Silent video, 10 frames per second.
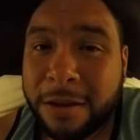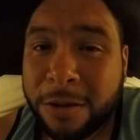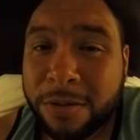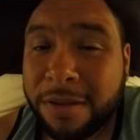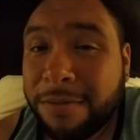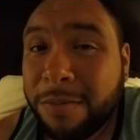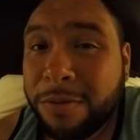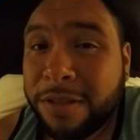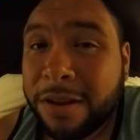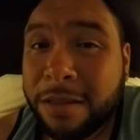you know,
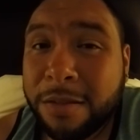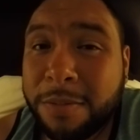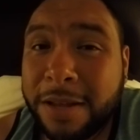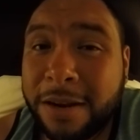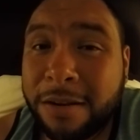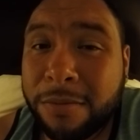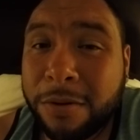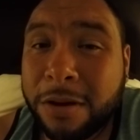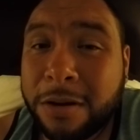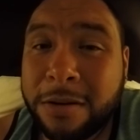70% of this planet is
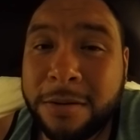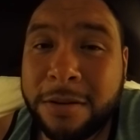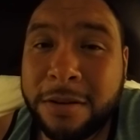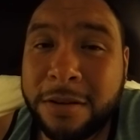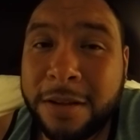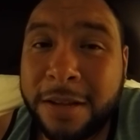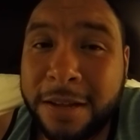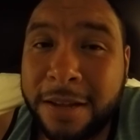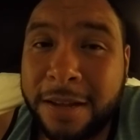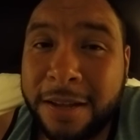water,
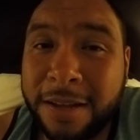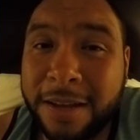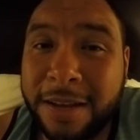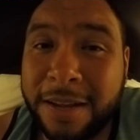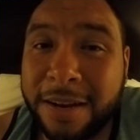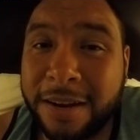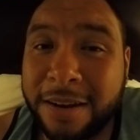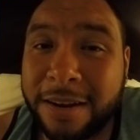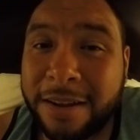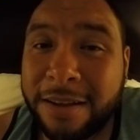
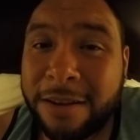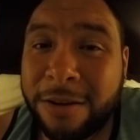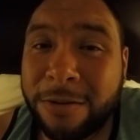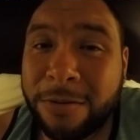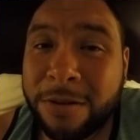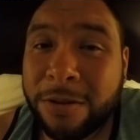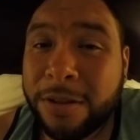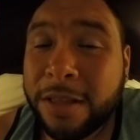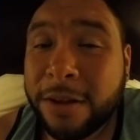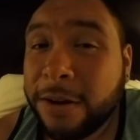and you know
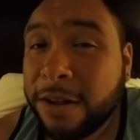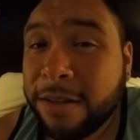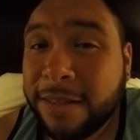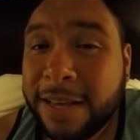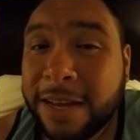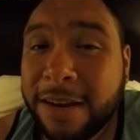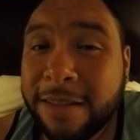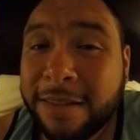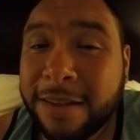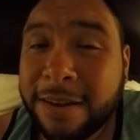only 30 is land
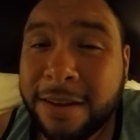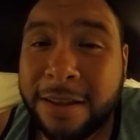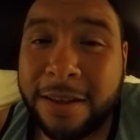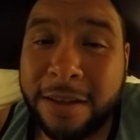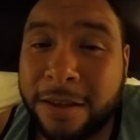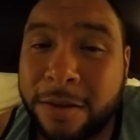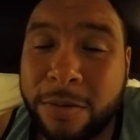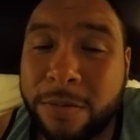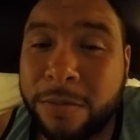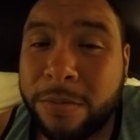he said
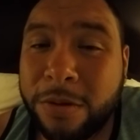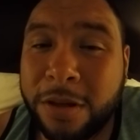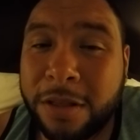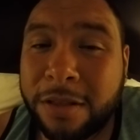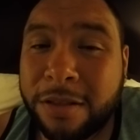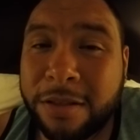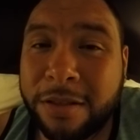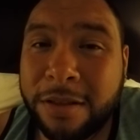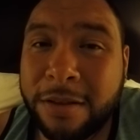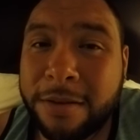
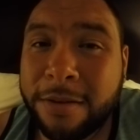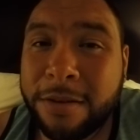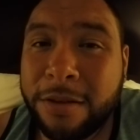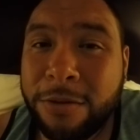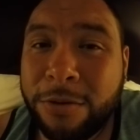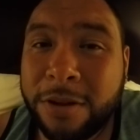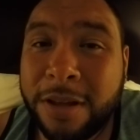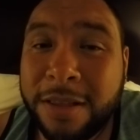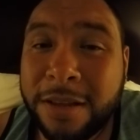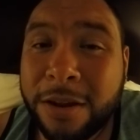it's you should
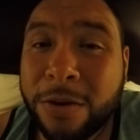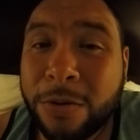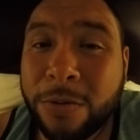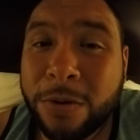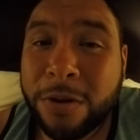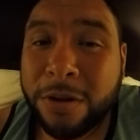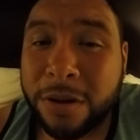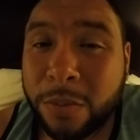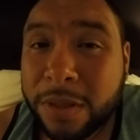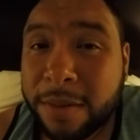get to know
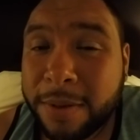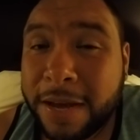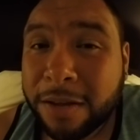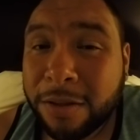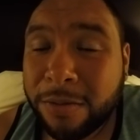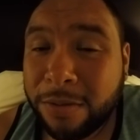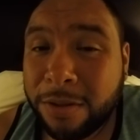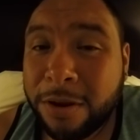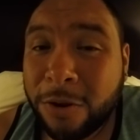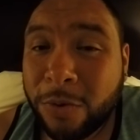what the
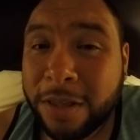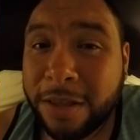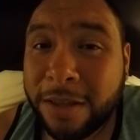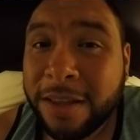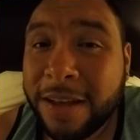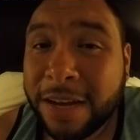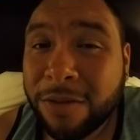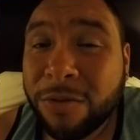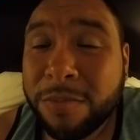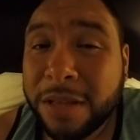you know what the
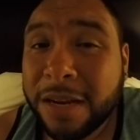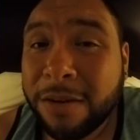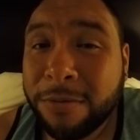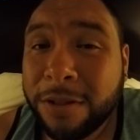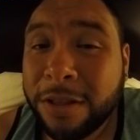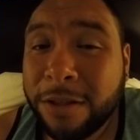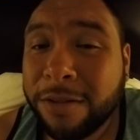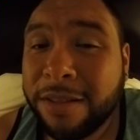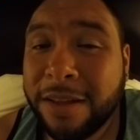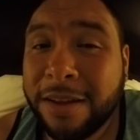actual planet really
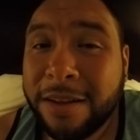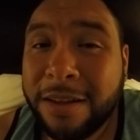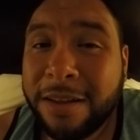looks like